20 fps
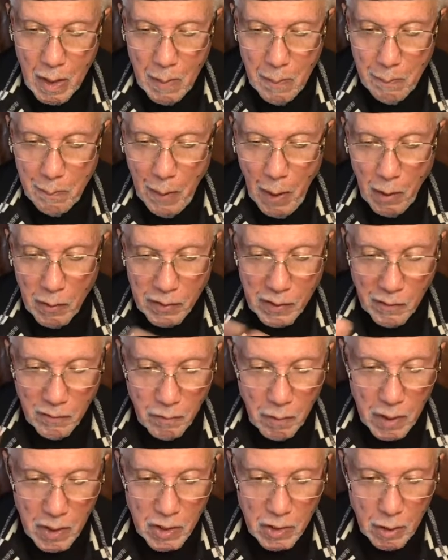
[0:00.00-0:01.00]
both of
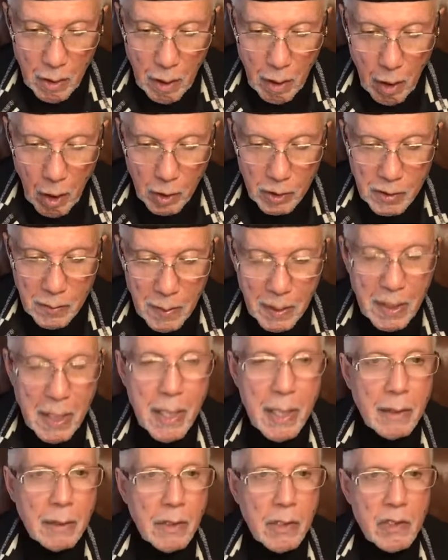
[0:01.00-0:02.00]
which are ultimate
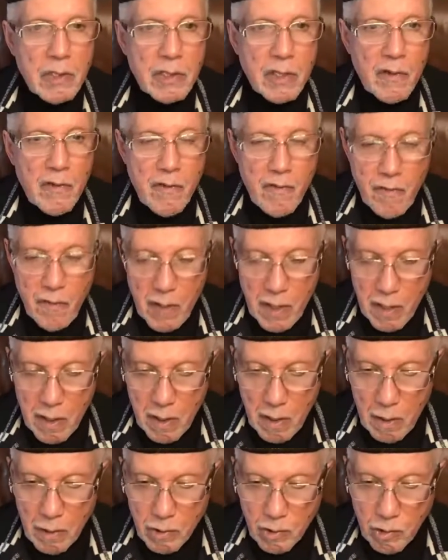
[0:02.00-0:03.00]
healers of
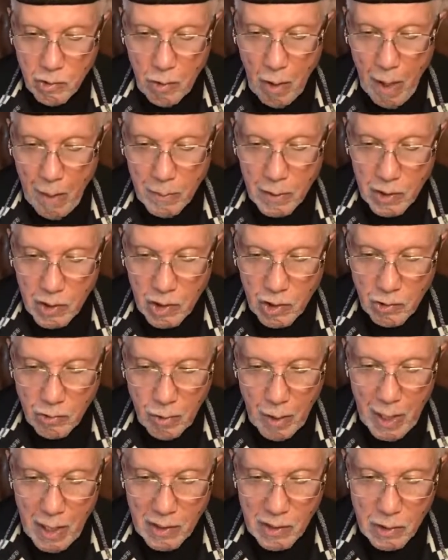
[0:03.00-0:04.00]
fear, trauma,
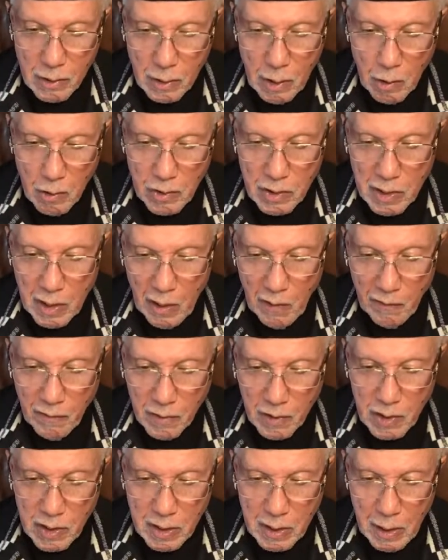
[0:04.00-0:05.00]
stress, low
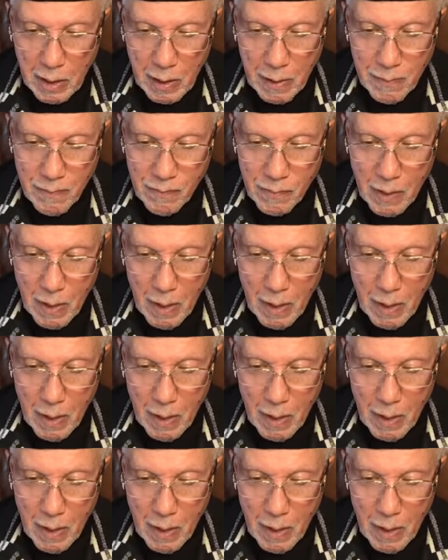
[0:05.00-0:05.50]
self-esteem,